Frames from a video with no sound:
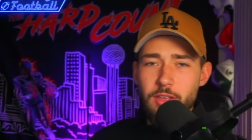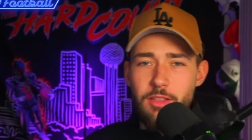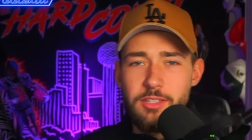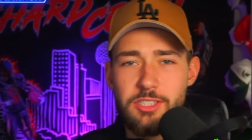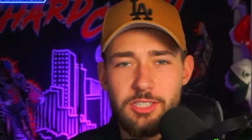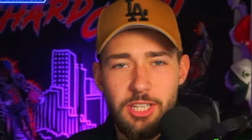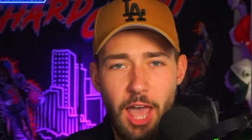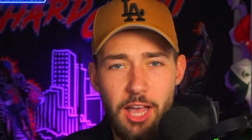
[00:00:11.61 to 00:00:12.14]

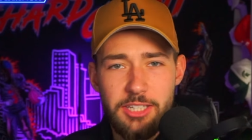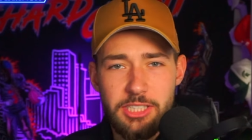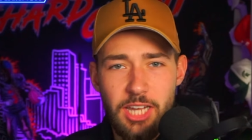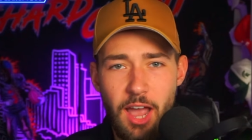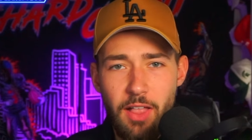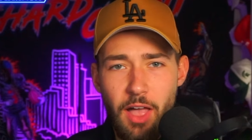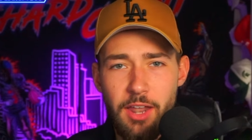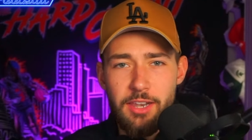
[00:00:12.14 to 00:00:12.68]
It's the Dallas
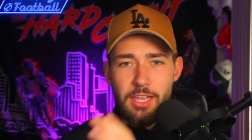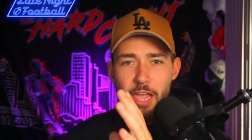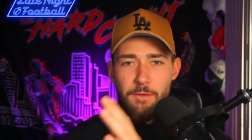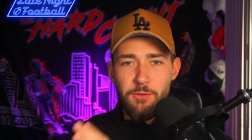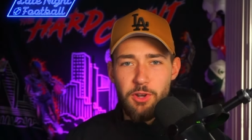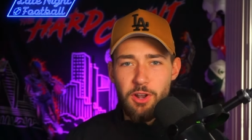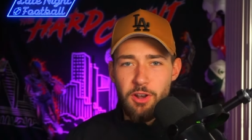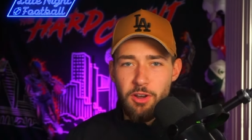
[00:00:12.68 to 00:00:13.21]
skyline. If
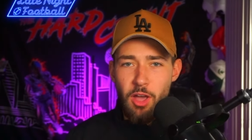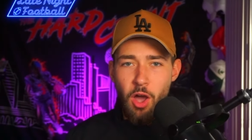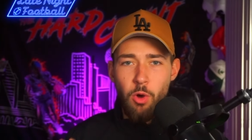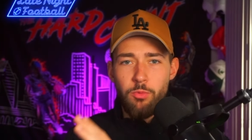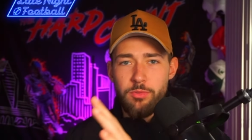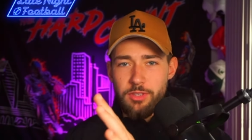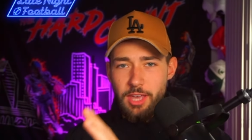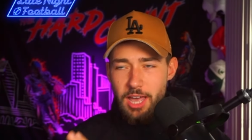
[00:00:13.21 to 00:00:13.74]
you didn't
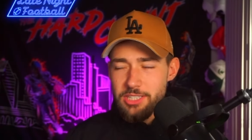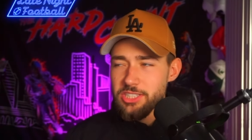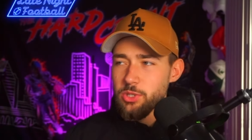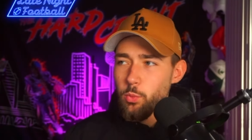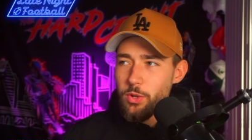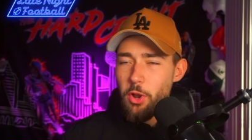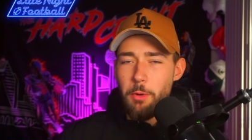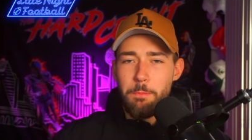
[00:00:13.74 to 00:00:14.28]
know, yes,
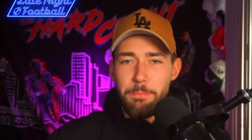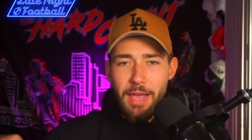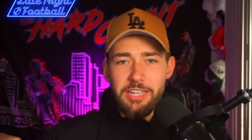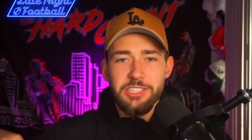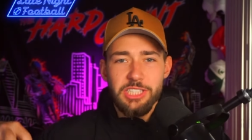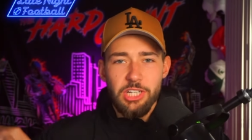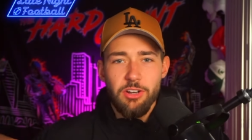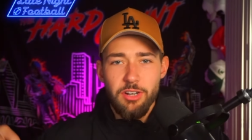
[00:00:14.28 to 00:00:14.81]
we are
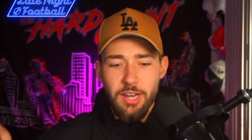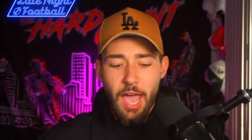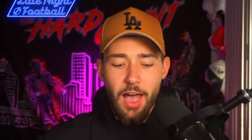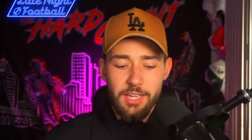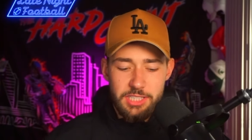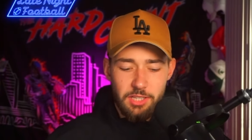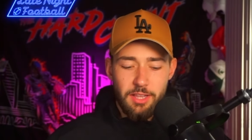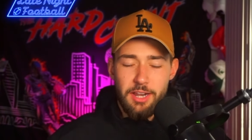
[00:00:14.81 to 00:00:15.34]
based here in
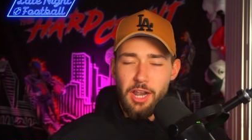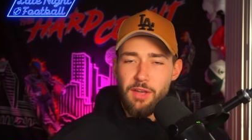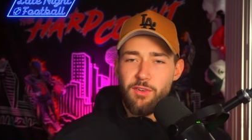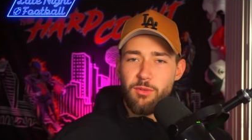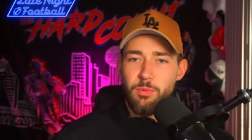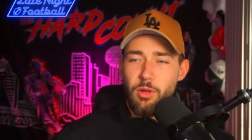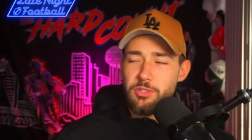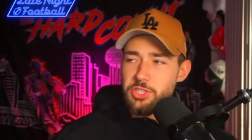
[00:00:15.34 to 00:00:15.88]
Dallas at Late Night Football.